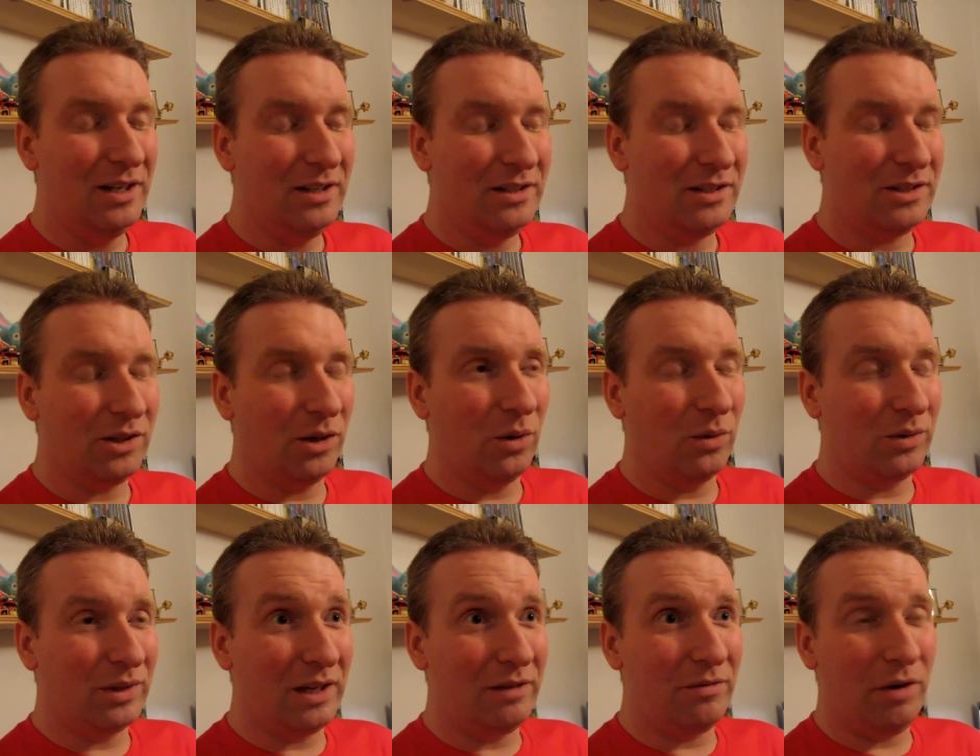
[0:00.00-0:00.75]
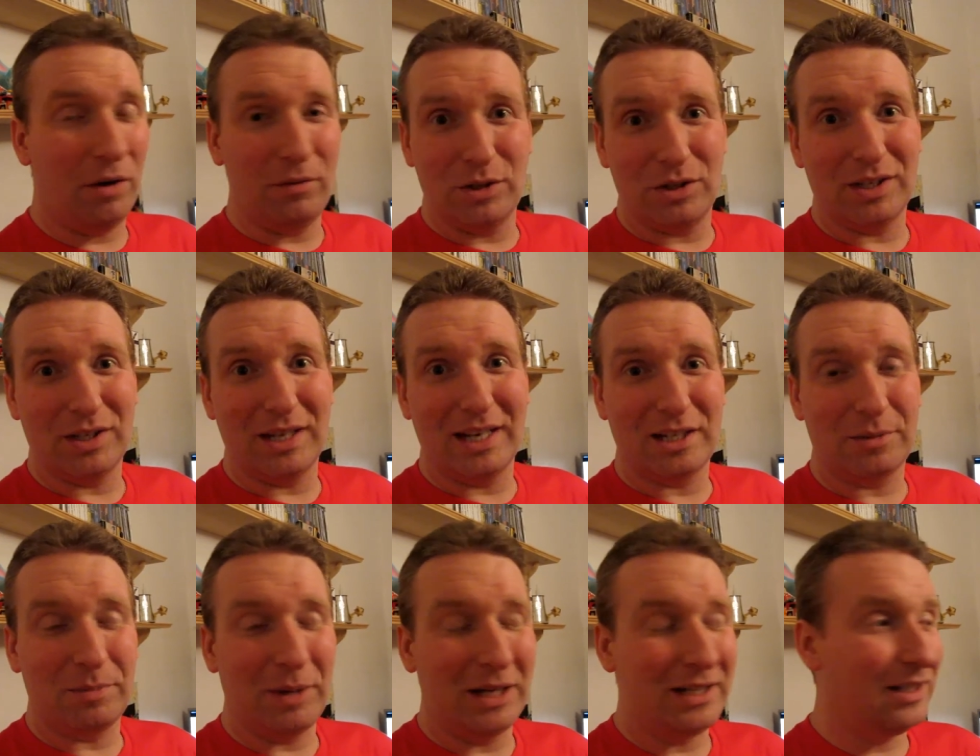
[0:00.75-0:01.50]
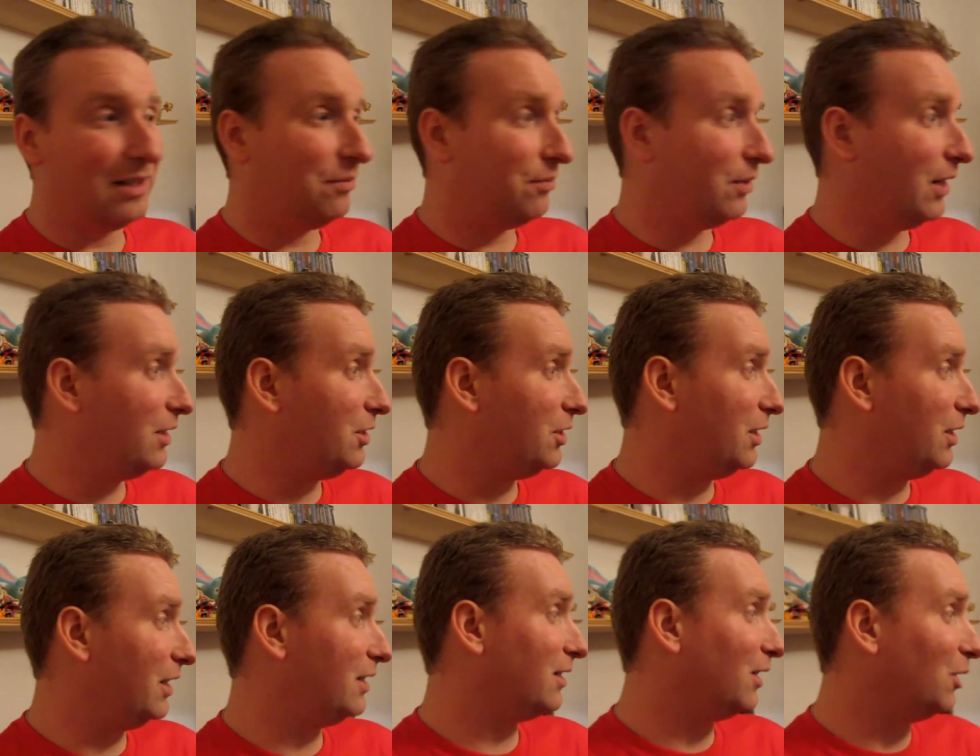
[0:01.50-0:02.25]
so they've obviously expanded the
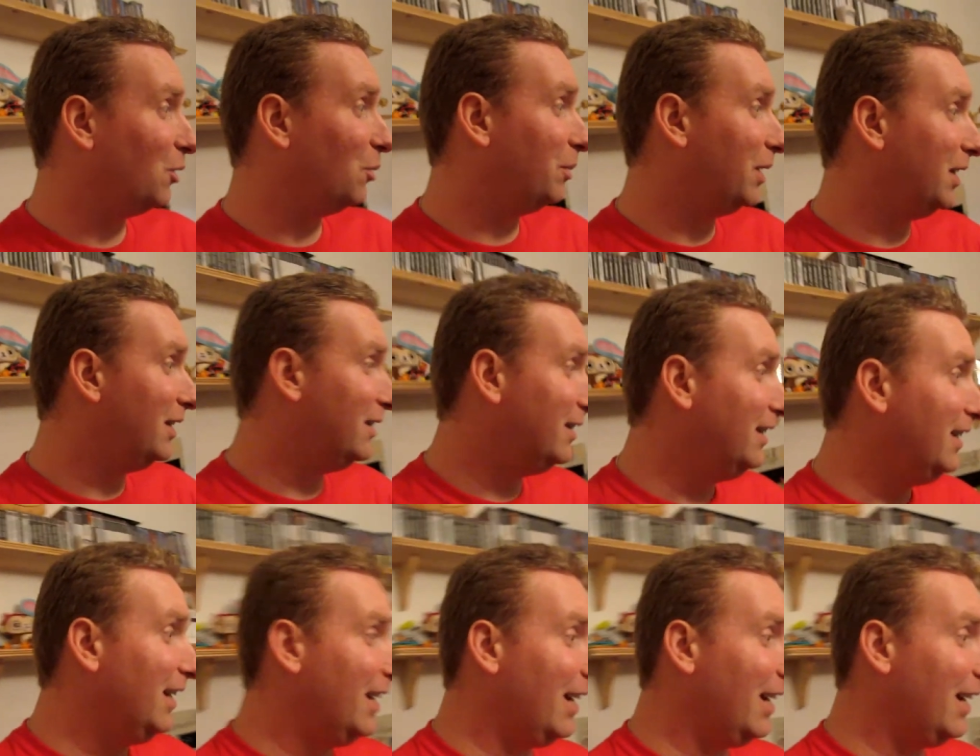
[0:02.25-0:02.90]
franchise a little bit.